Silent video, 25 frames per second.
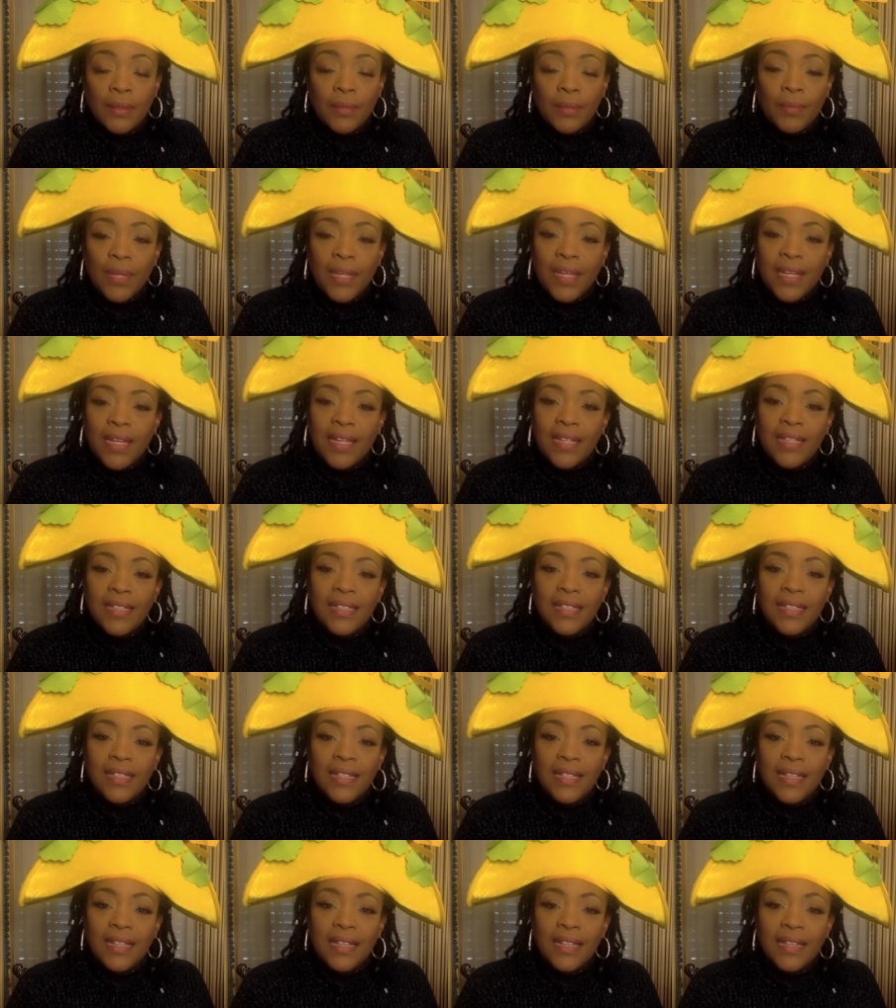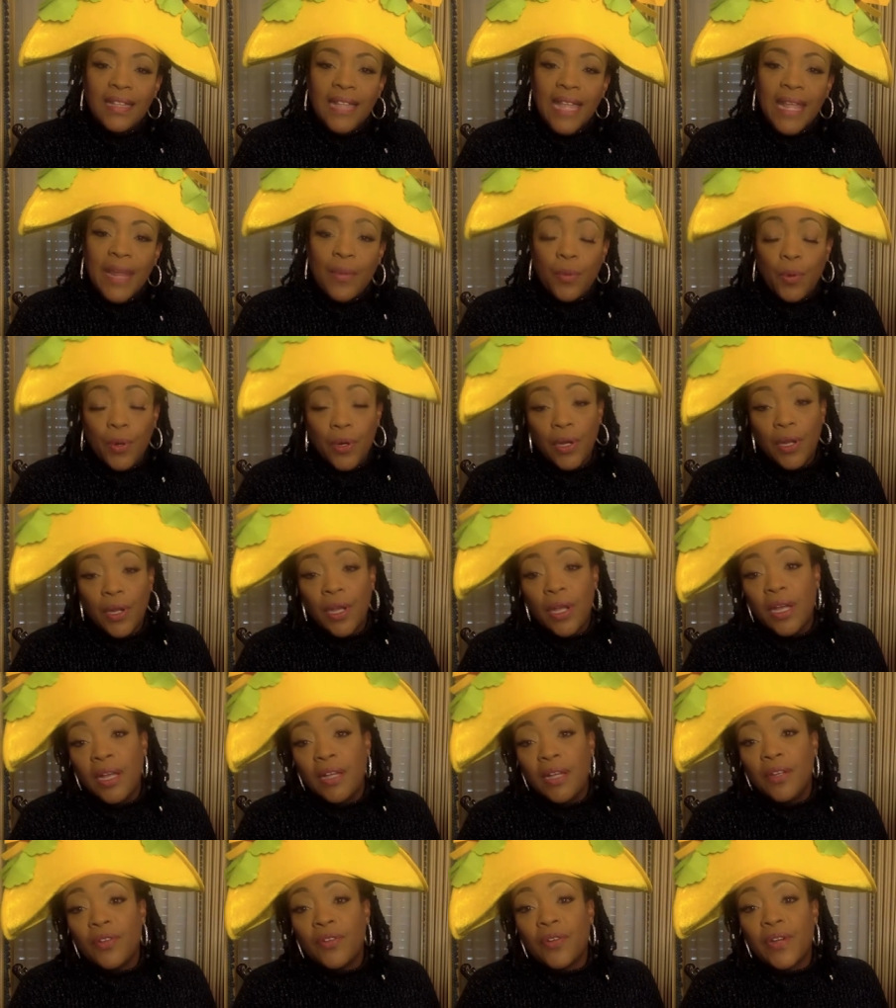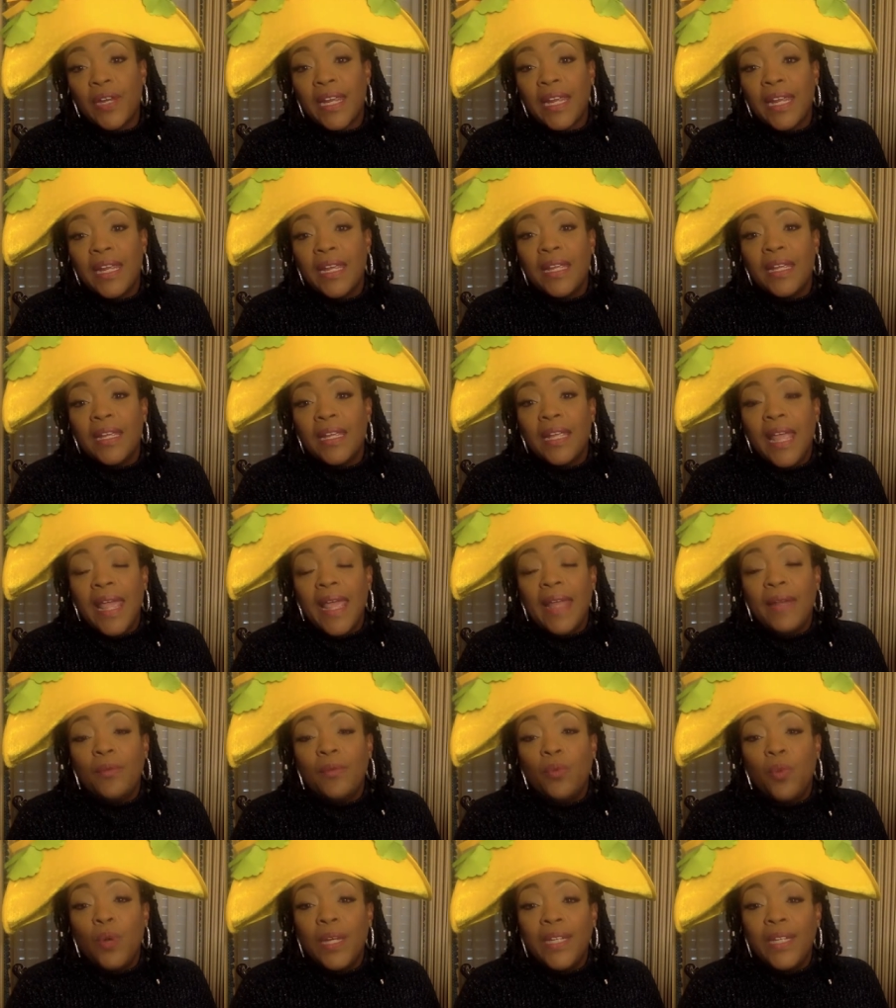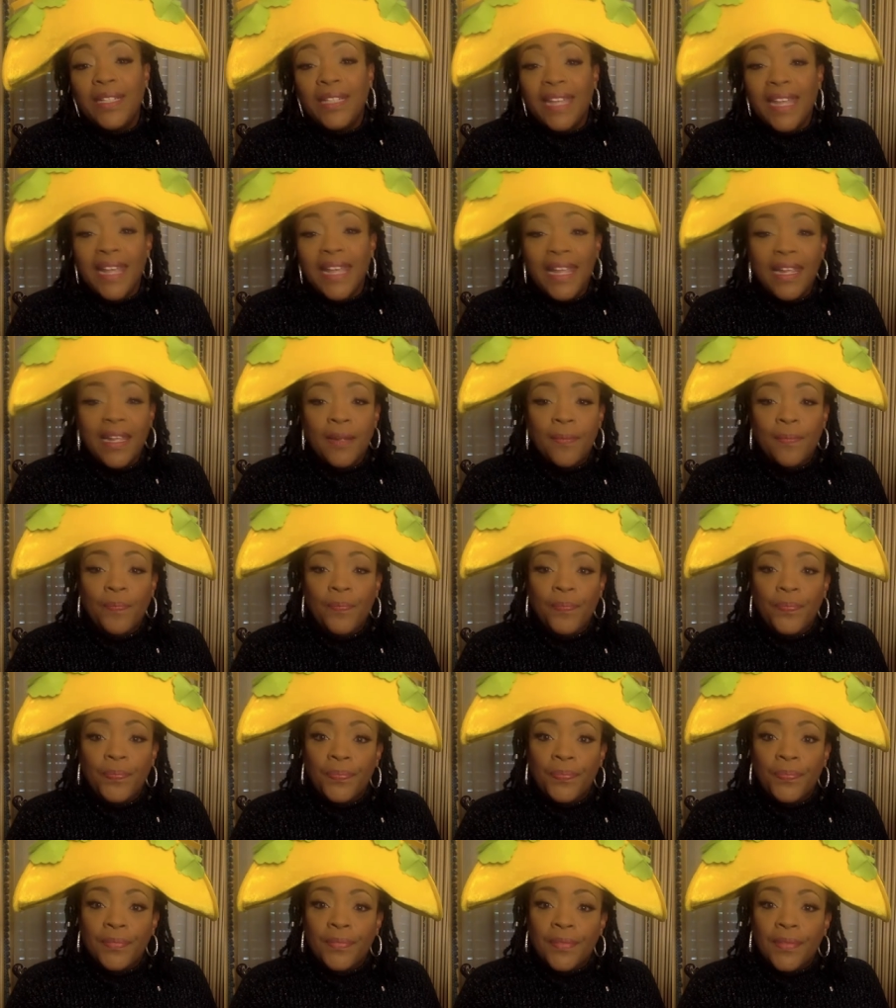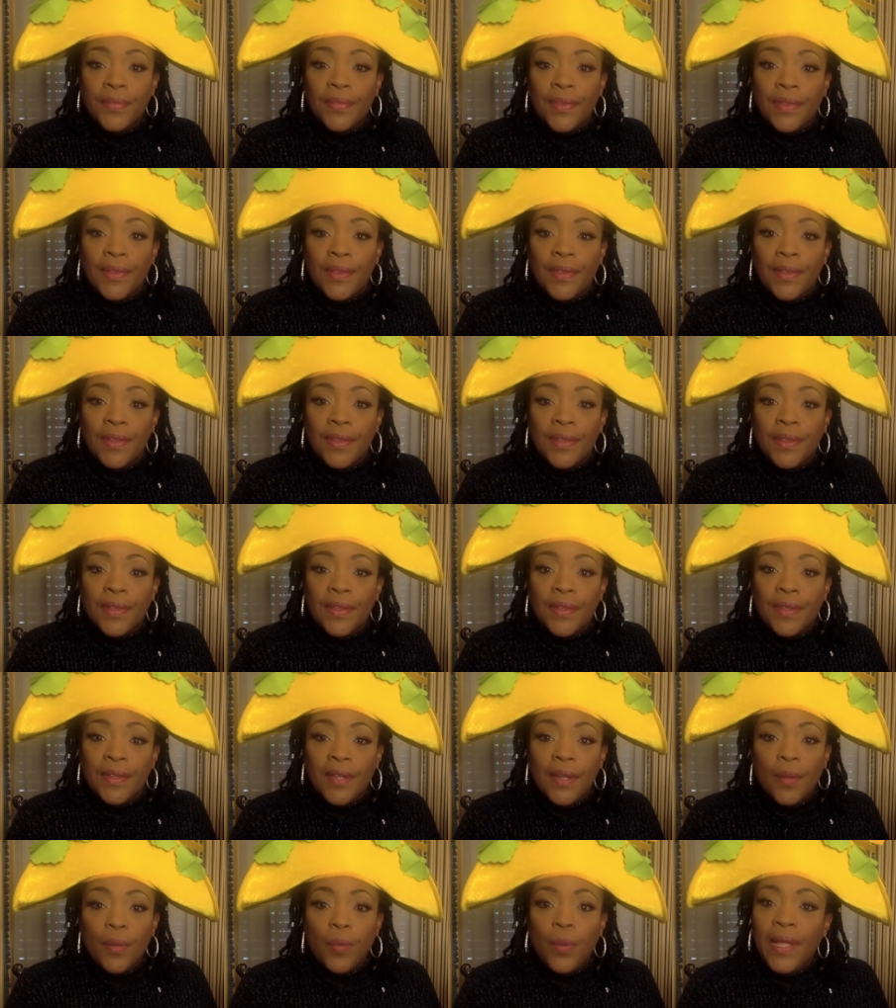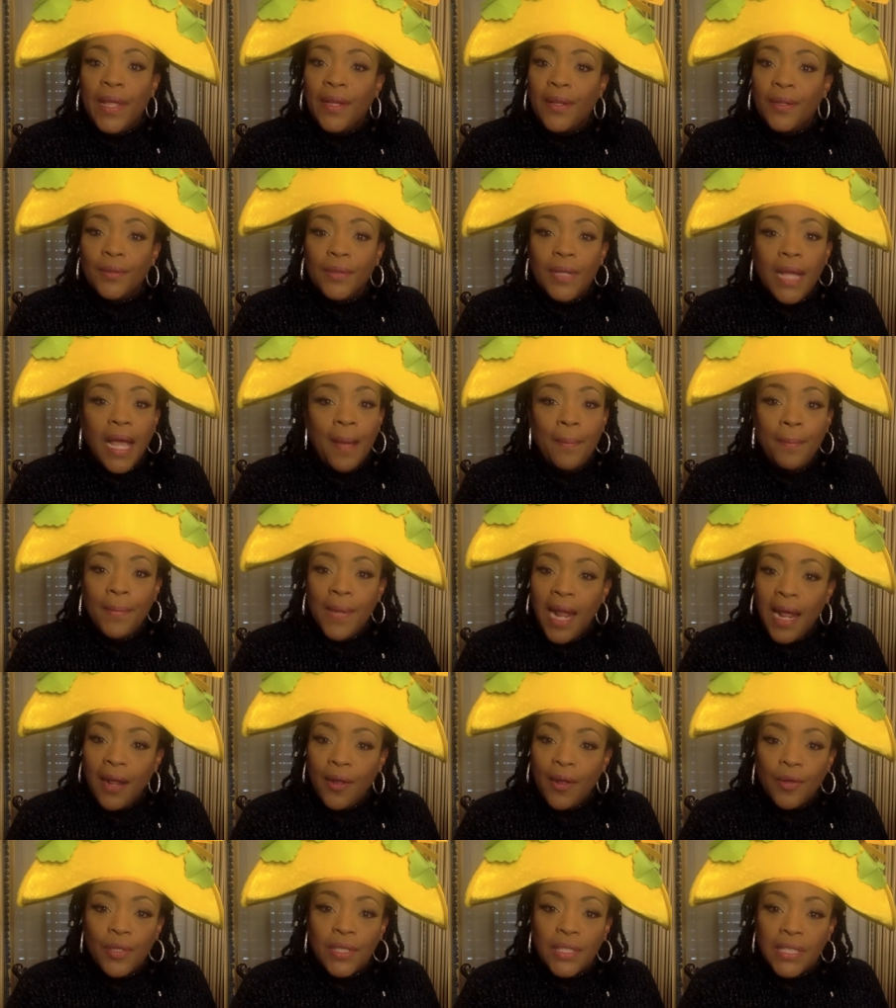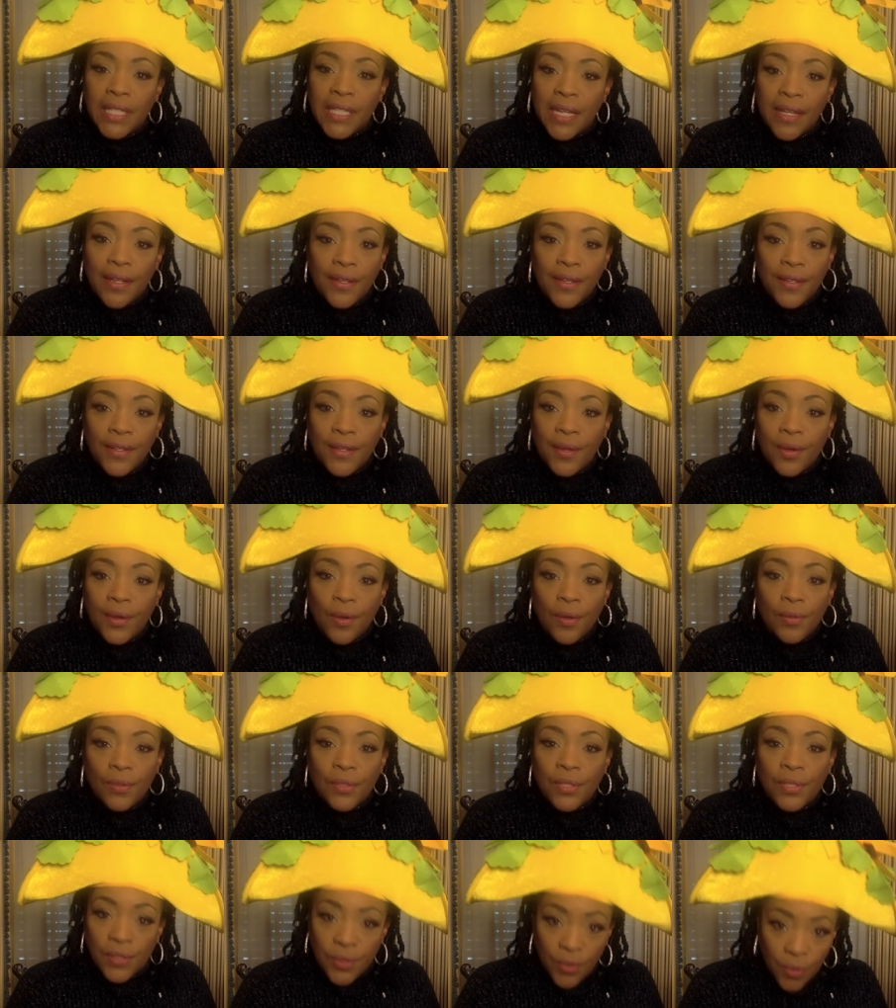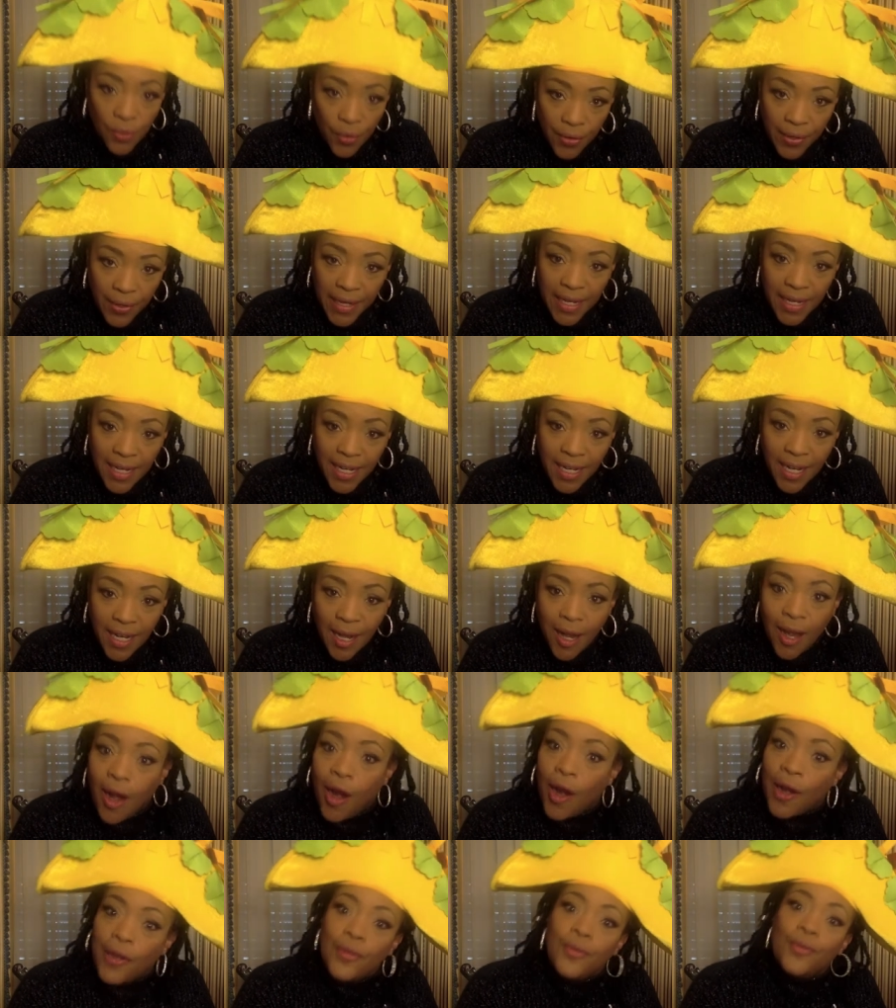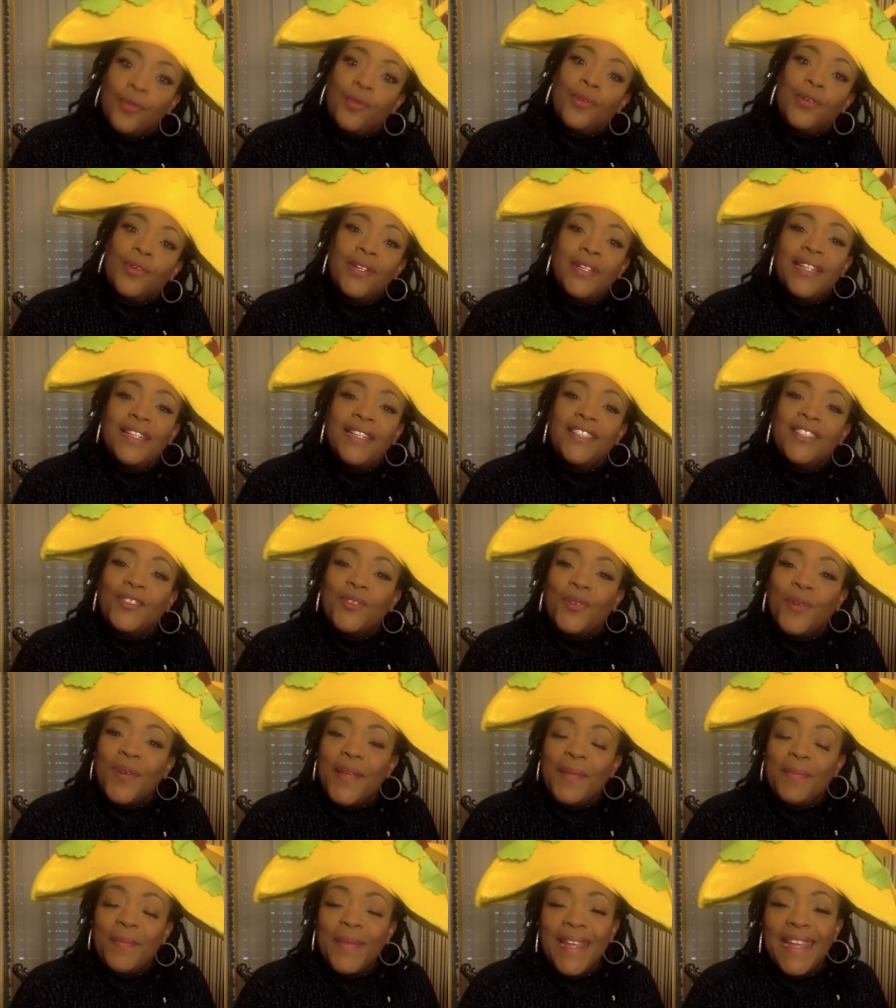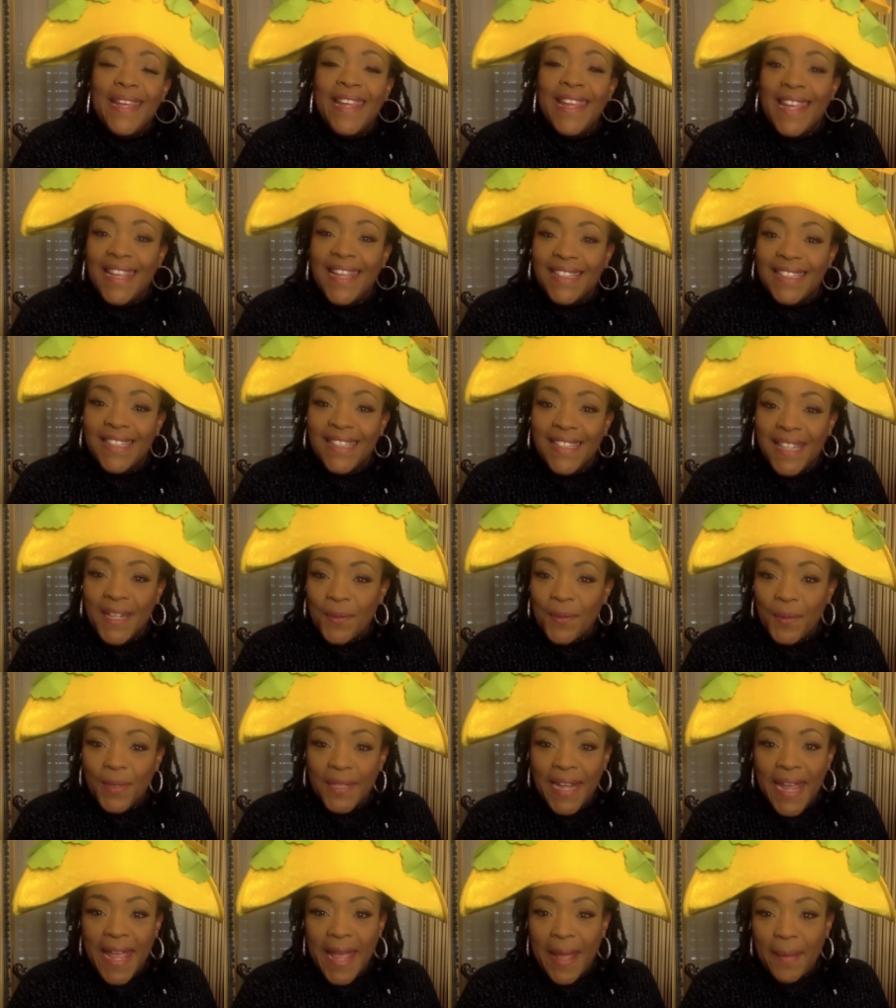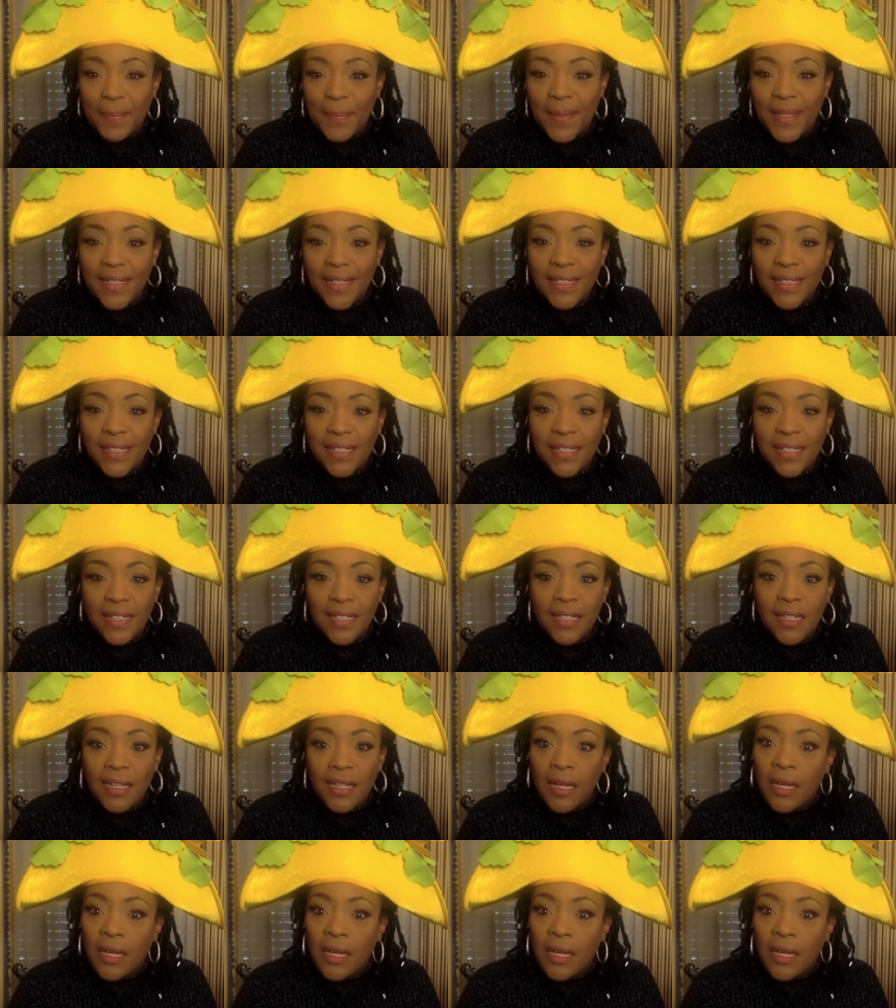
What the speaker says: because they were hungry. And one day, well, I'm not going to tell you the whole story. Are you going to join me and see what happens?